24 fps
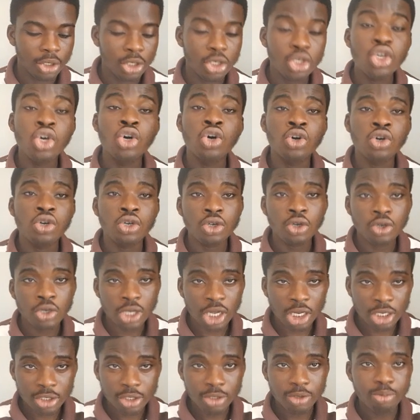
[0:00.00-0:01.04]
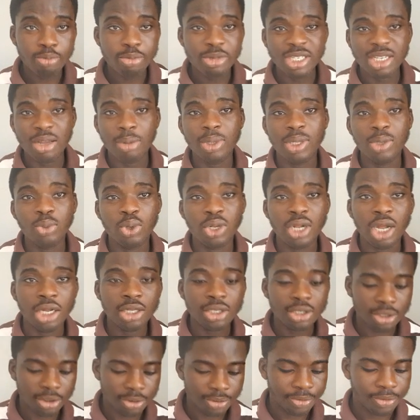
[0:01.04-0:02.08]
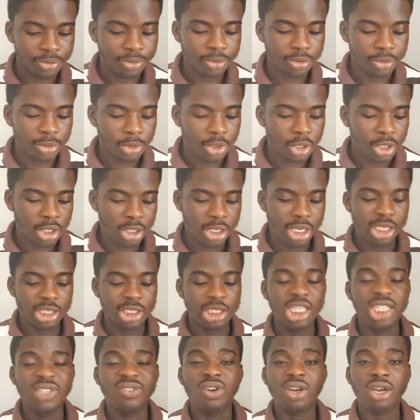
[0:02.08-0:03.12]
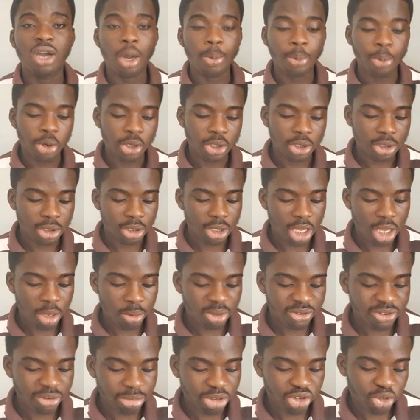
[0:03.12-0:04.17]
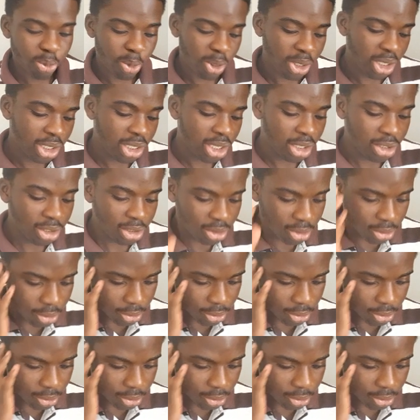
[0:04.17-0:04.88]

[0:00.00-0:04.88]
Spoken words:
So just make something with that. The C is for campus, M is for metropolitan,